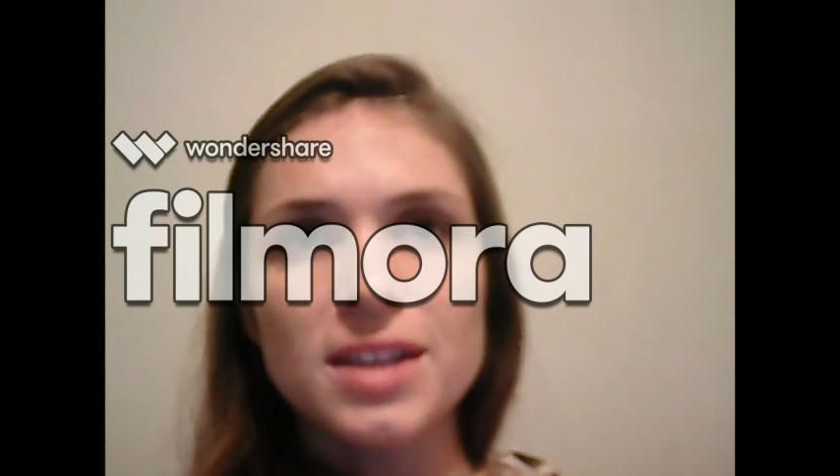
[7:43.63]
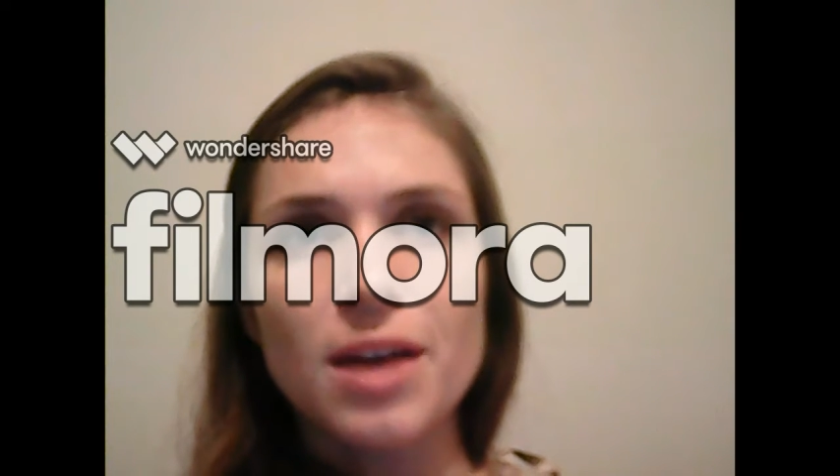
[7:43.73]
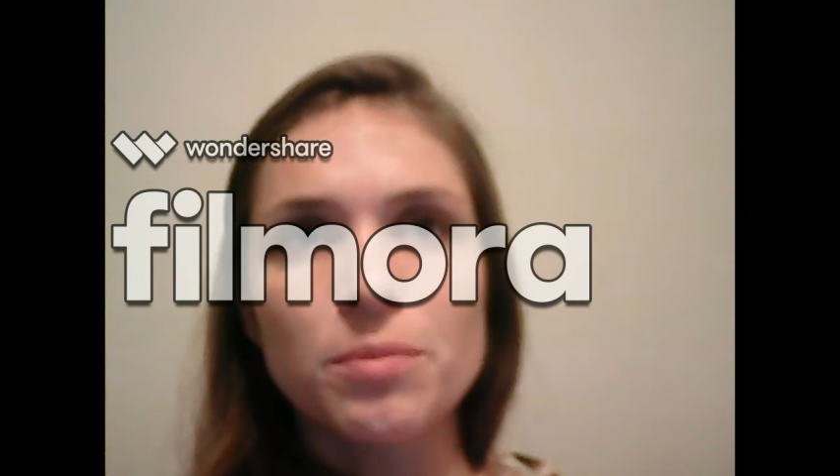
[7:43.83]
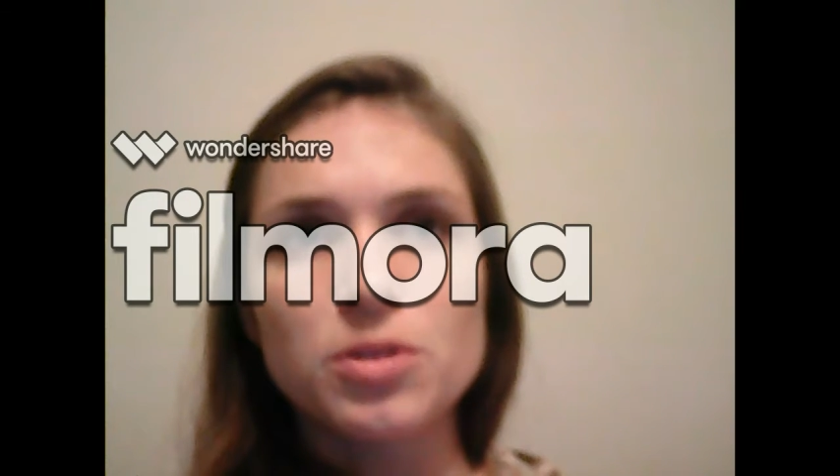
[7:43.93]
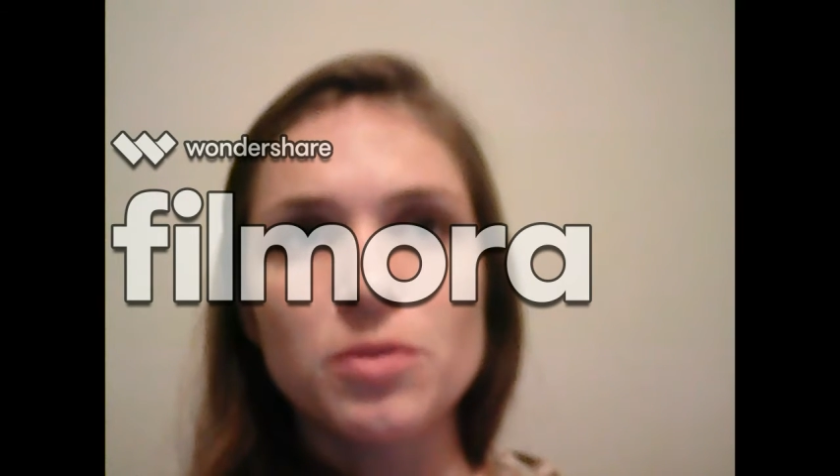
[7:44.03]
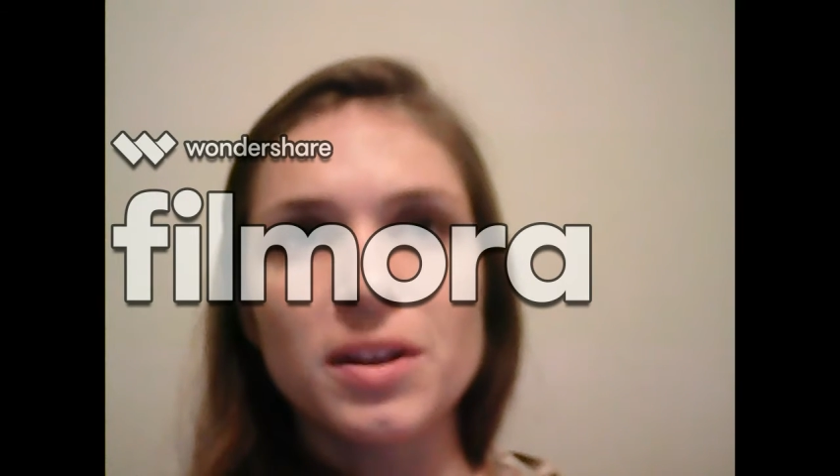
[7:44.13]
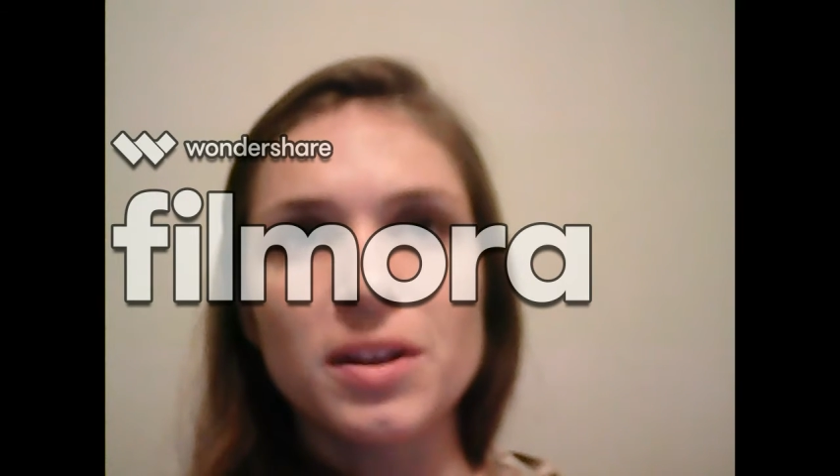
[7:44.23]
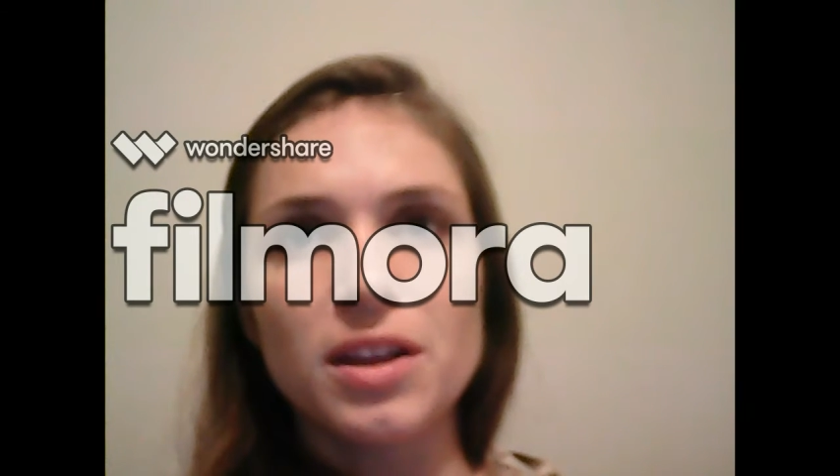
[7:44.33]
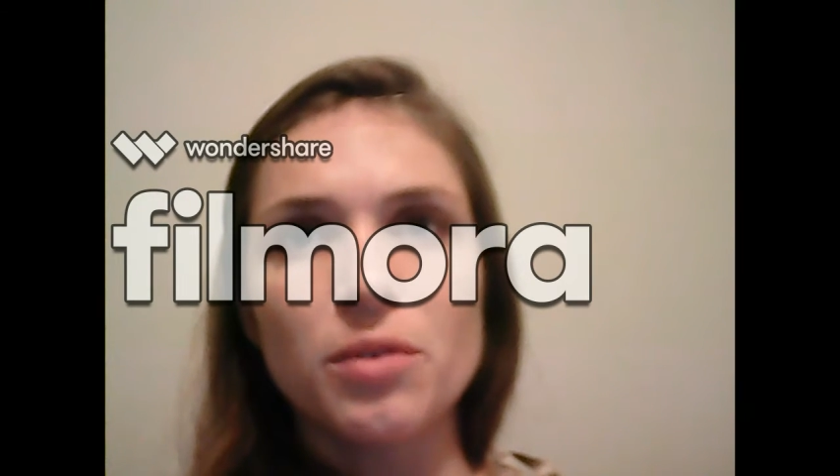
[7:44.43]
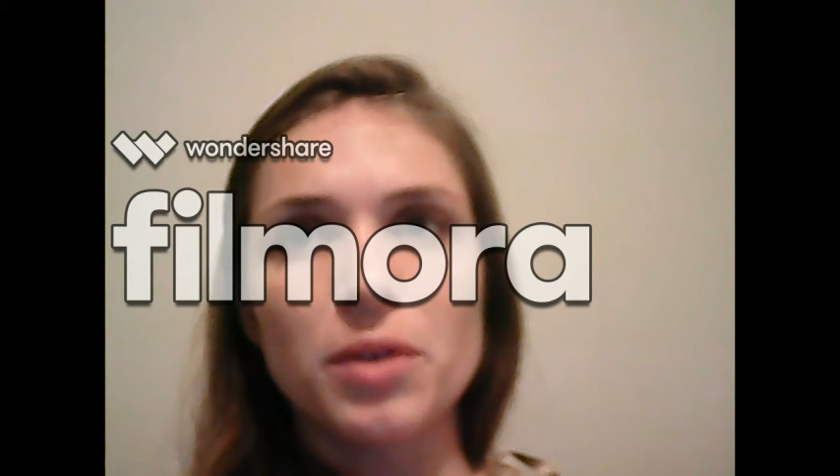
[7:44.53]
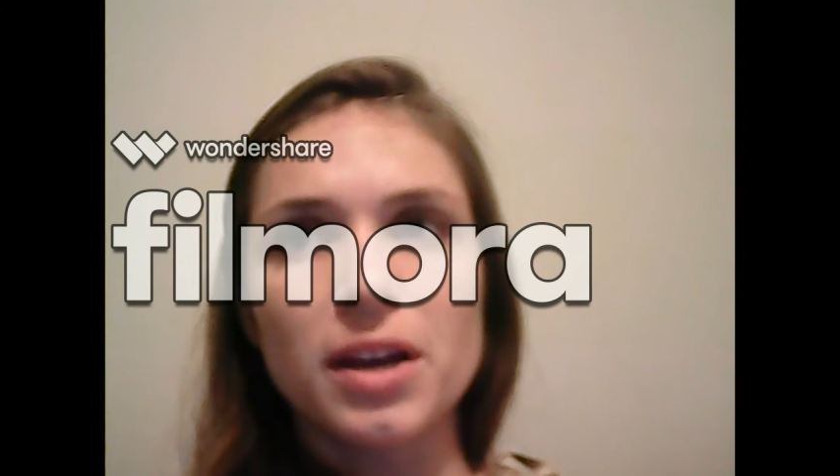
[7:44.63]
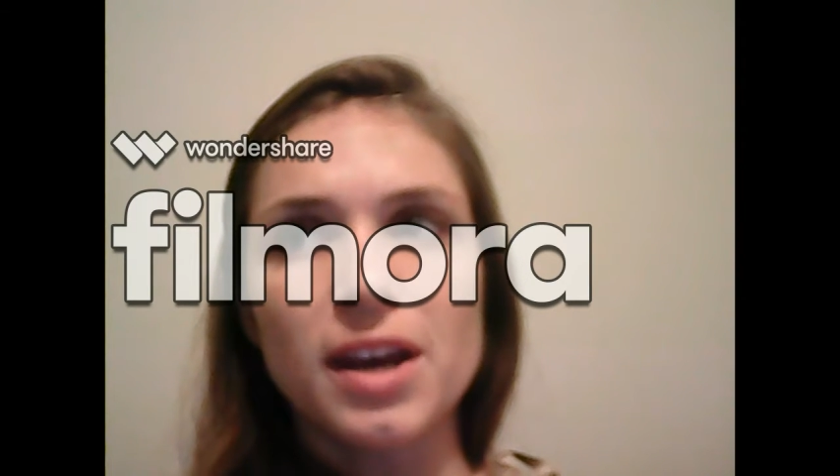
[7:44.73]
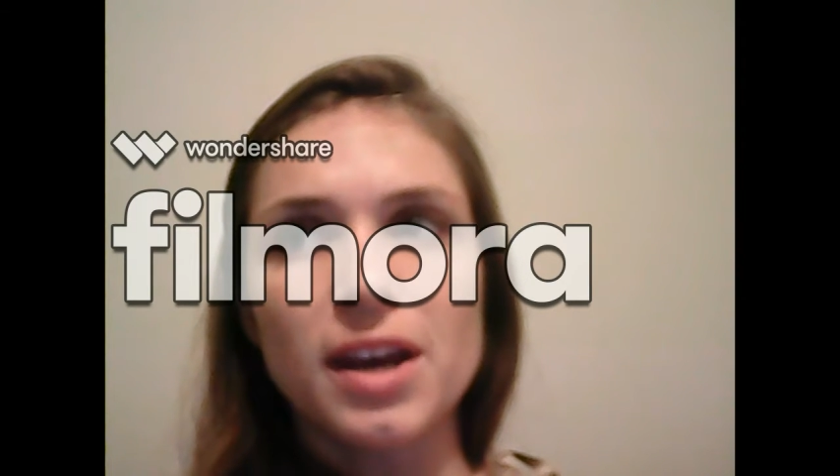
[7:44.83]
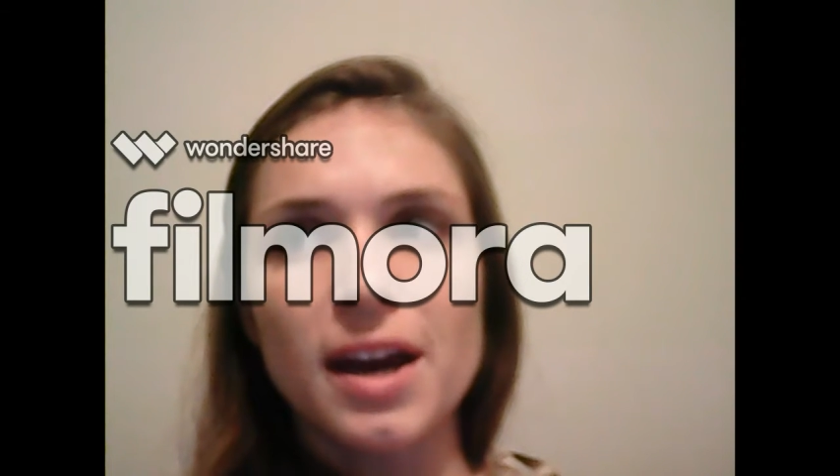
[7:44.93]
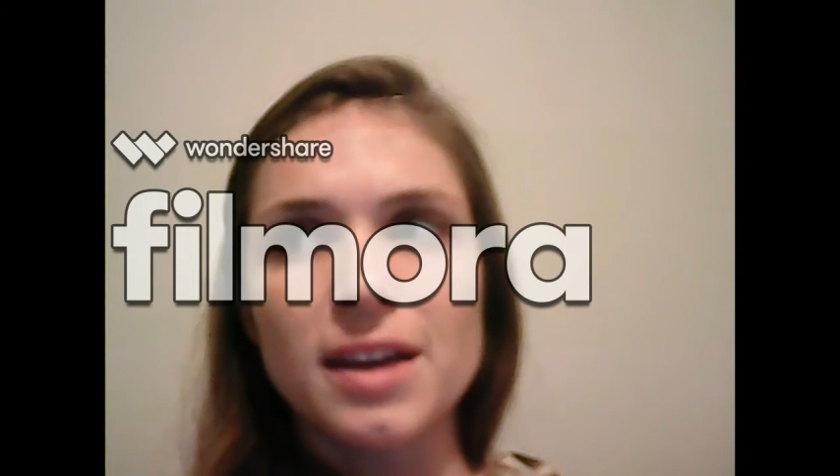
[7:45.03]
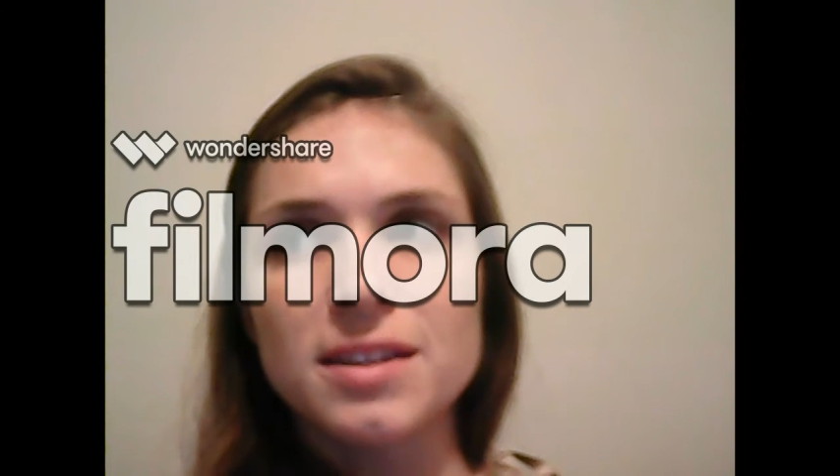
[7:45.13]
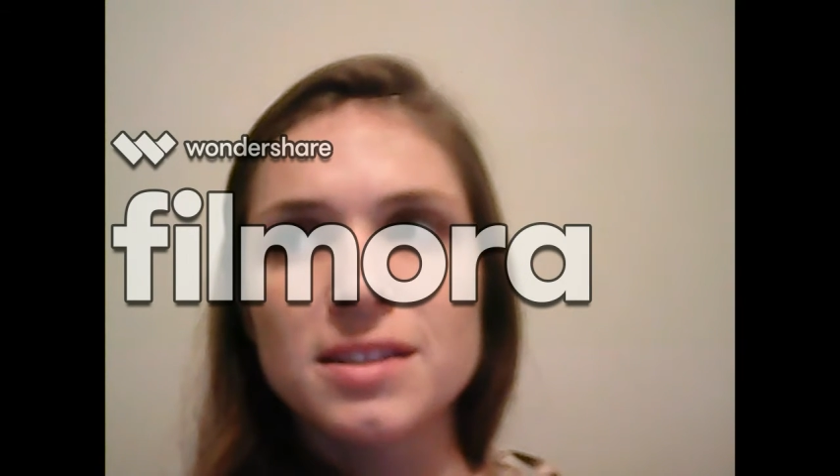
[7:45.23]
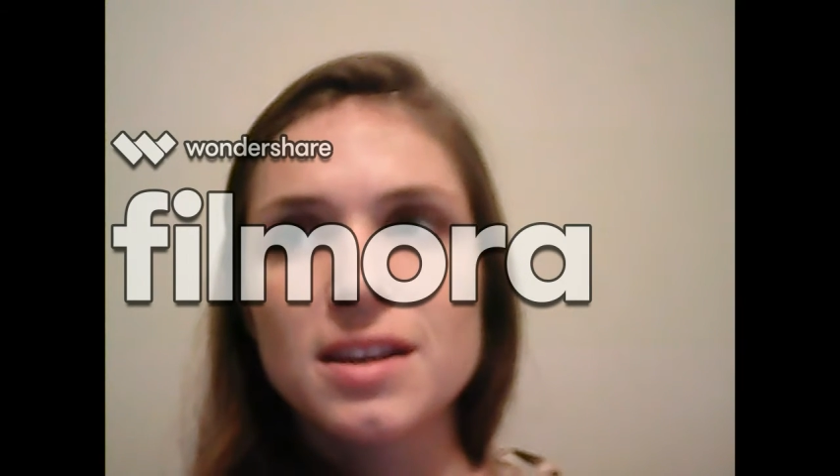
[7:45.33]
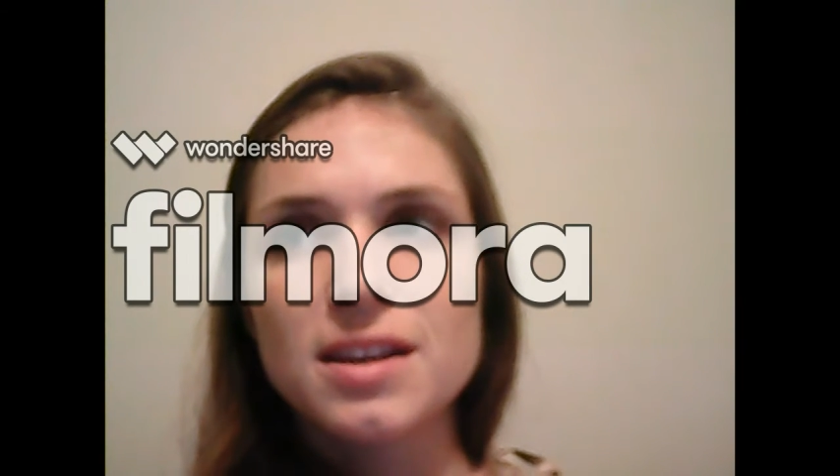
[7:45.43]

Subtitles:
helped to really organize